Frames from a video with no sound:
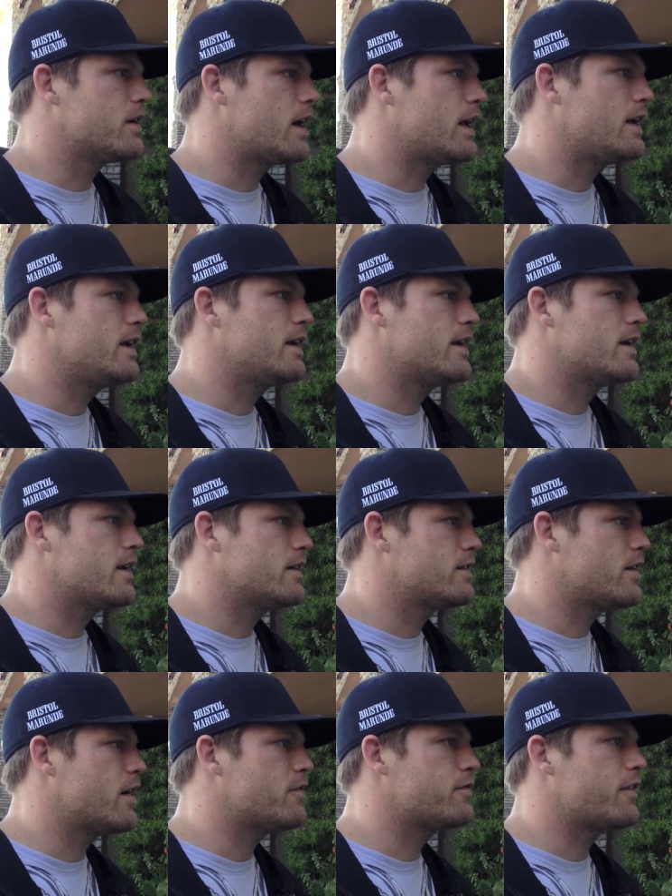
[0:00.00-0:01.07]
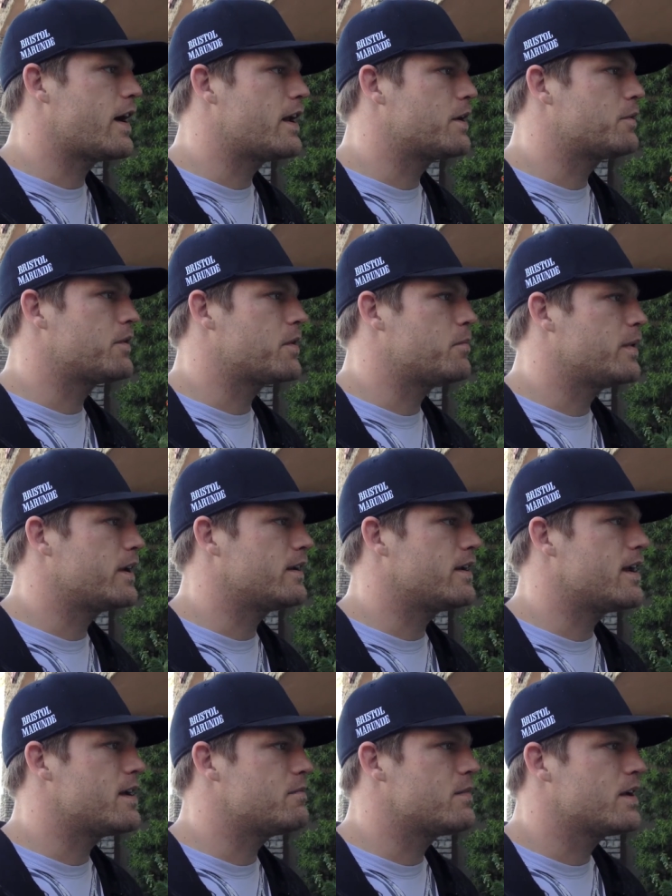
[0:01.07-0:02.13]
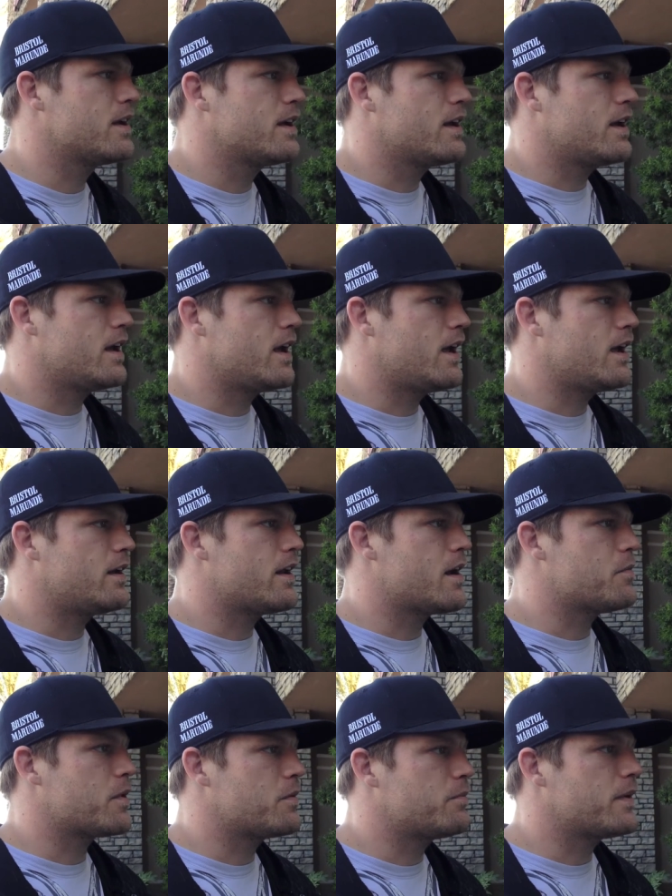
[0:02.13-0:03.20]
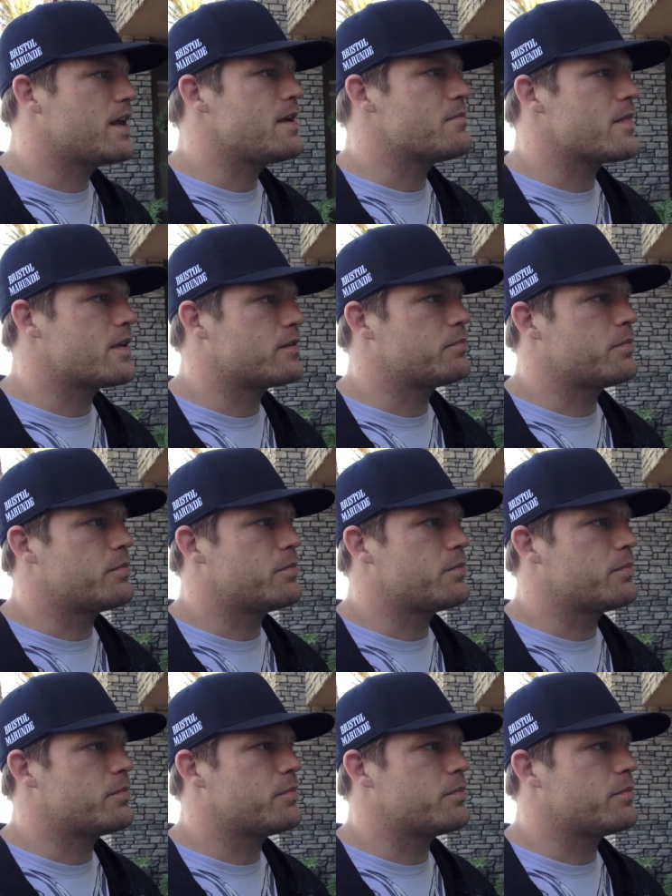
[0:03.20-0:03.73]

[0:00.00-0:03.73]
I need a tough fighter with a big name, and I'm going to keep this